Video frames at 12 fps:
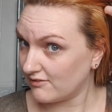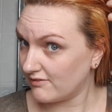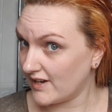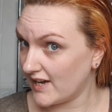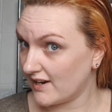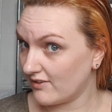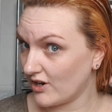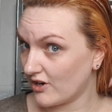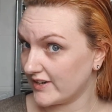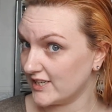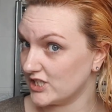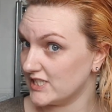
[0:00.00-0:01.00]
Very
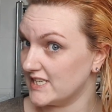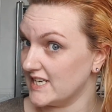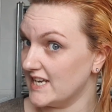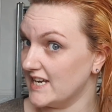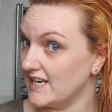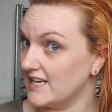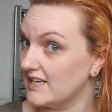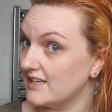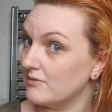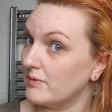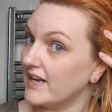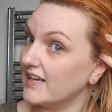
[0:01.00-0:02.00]
orange indeed,
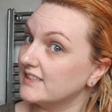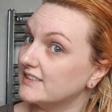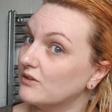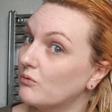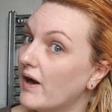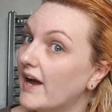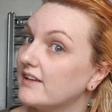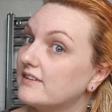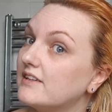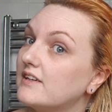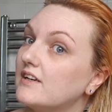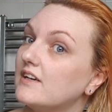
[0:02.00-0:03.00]
but it is still
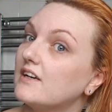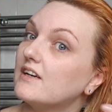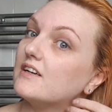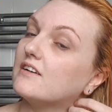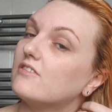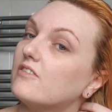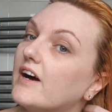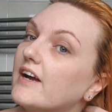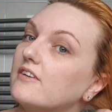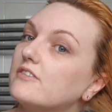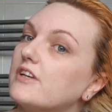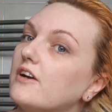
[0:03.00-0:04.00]
wet.
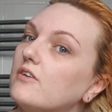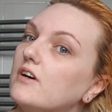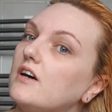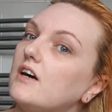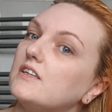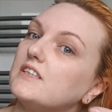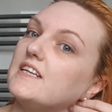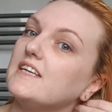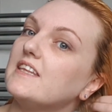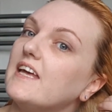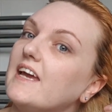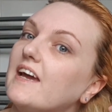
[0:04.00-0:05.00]
Right, so
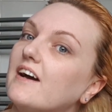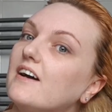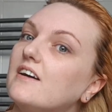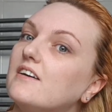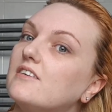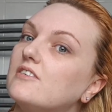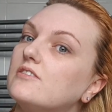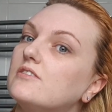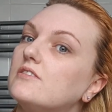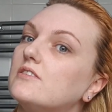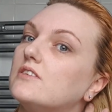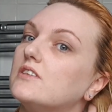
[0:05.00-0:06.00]
underneath here,
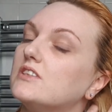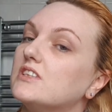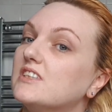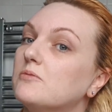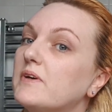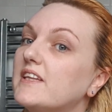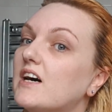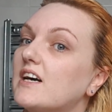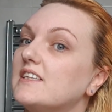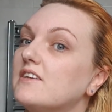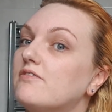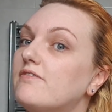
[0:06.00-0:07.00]
which is the bit that I
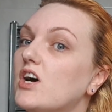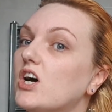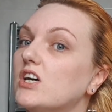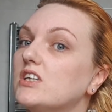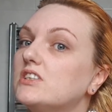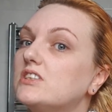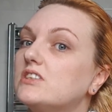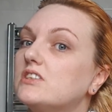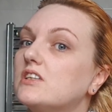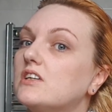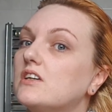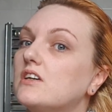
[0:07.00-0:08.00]
did first,